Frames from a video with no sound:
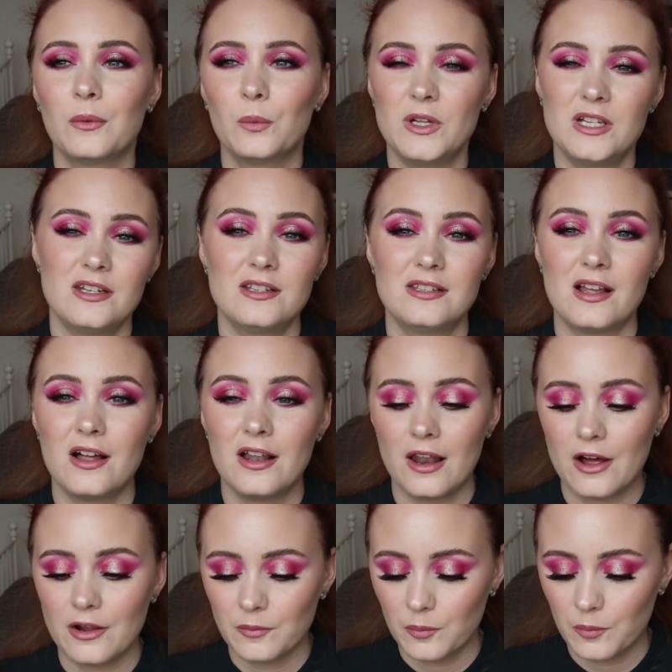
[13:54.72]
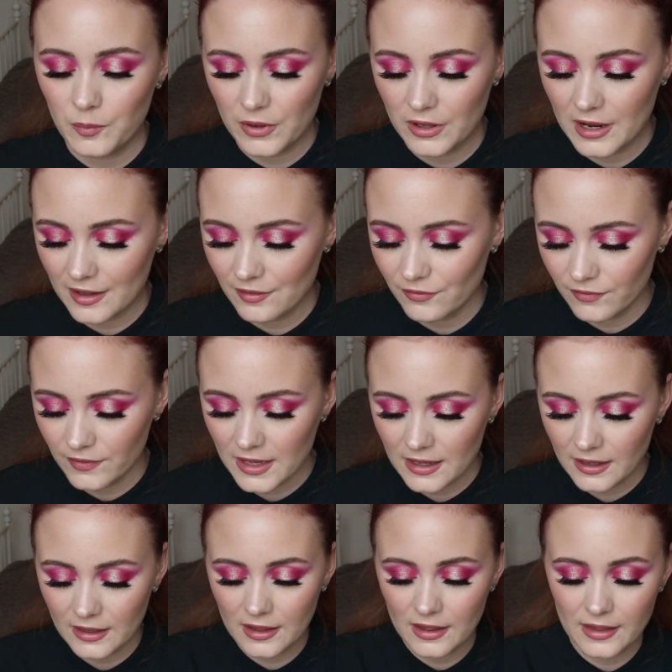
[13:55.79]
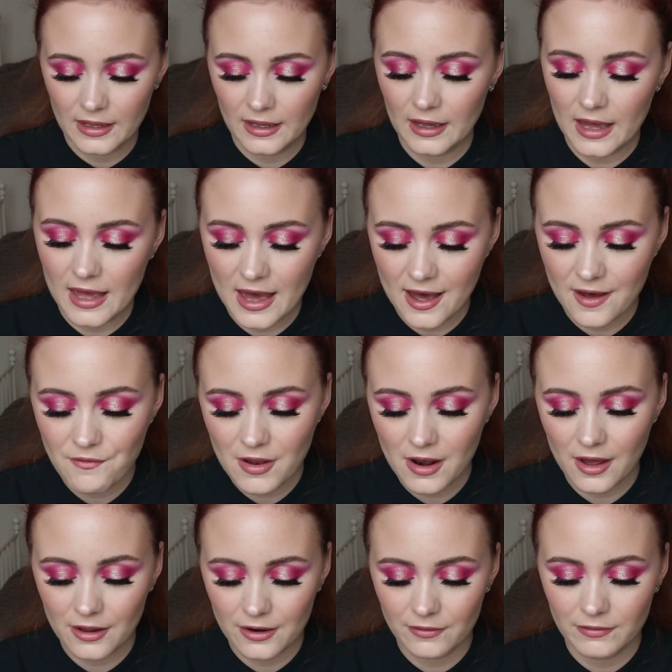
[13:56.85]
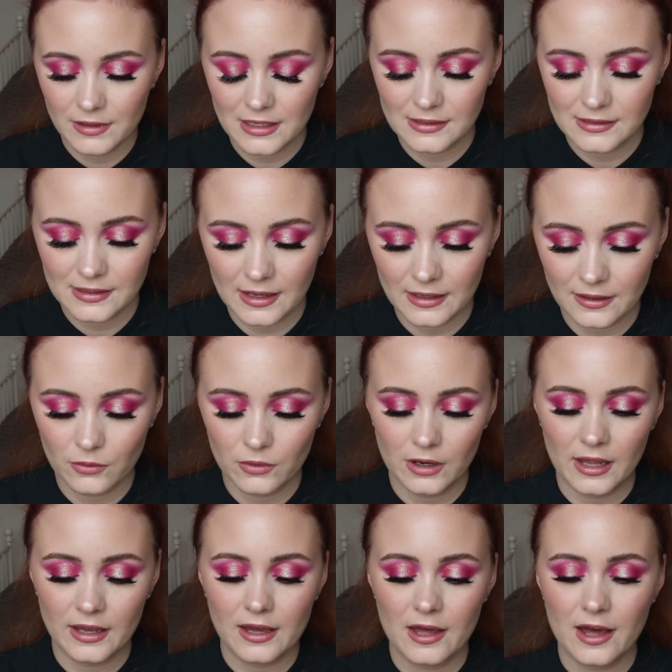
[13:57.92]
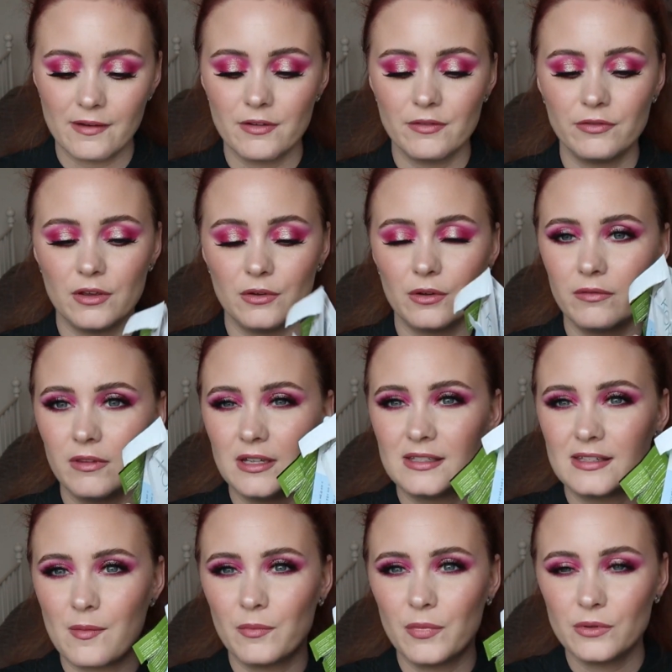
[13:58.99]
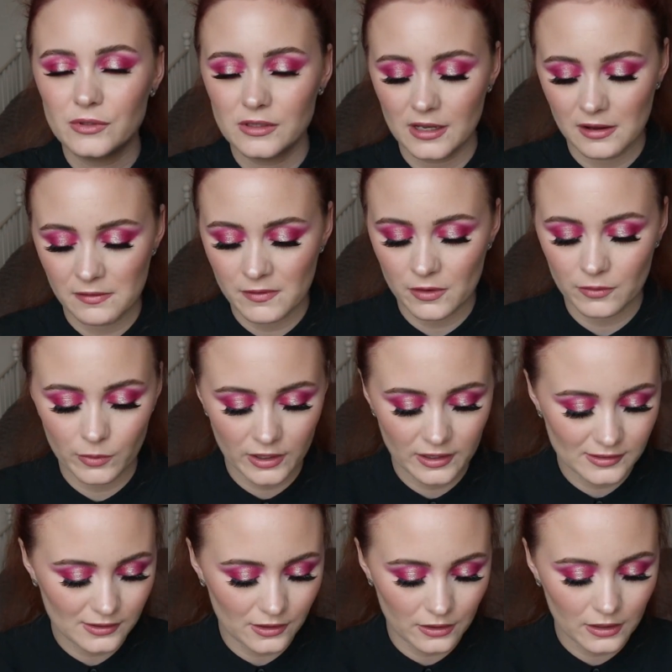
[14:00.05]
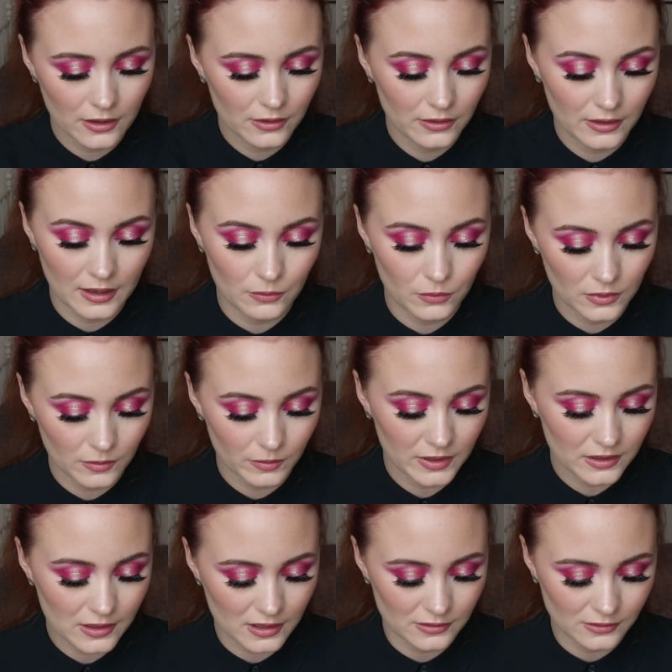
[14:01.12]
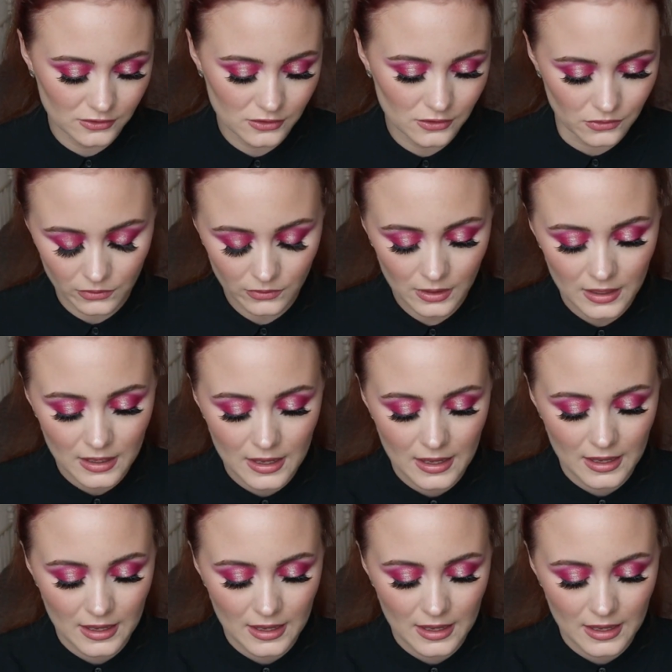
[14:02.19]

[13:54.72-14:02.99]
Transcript: which is a lot. But I think like I have a lot of these I have a few of these samples that I've already started on that will be done soon.